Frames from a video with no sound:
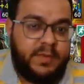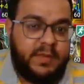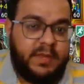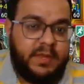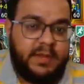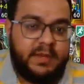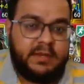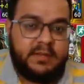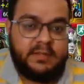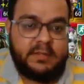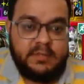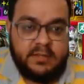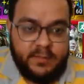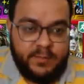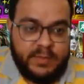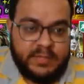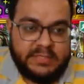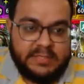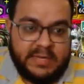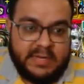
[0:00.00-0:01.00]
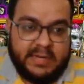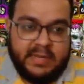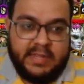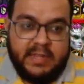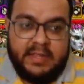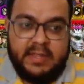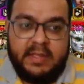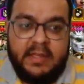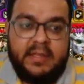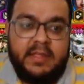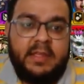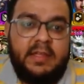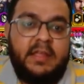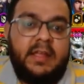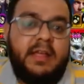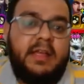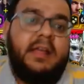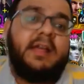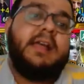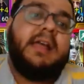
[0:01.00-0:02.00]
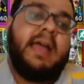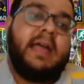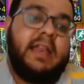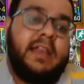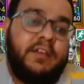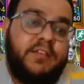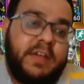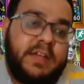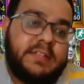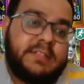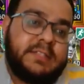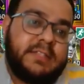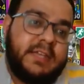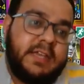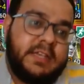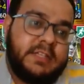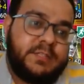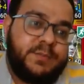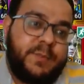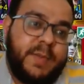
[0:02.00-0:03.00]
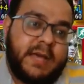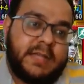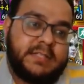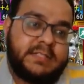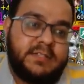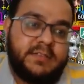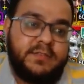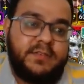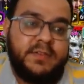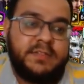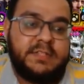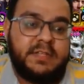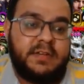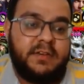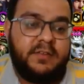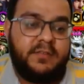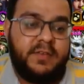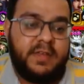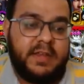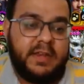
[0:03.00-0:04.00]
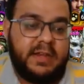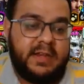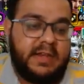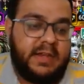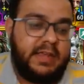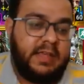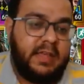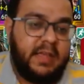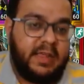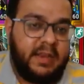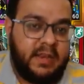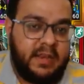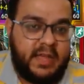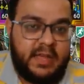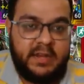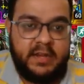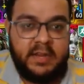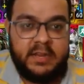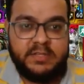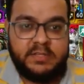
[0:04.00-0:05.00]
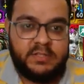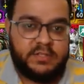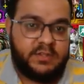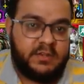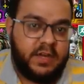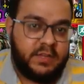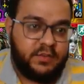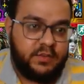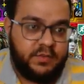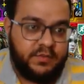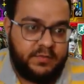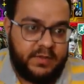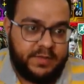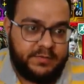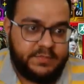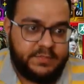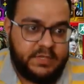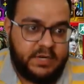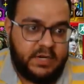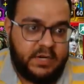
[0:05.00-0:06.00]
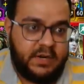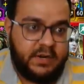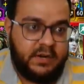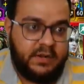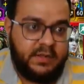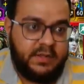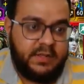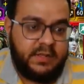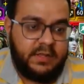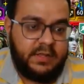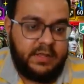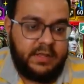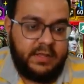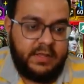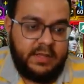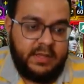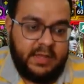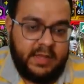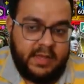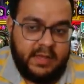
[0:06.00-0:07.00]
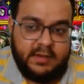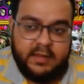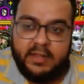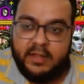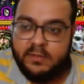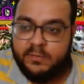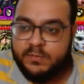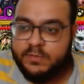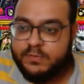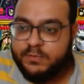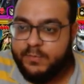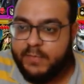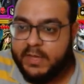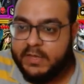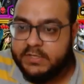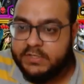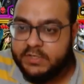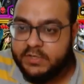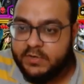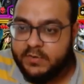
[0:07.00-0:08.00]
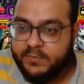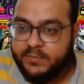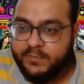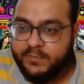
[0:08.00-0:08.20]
It basically elevates his passive significantly, and Nature's Wrath on the 5-star, and Helm Smasher.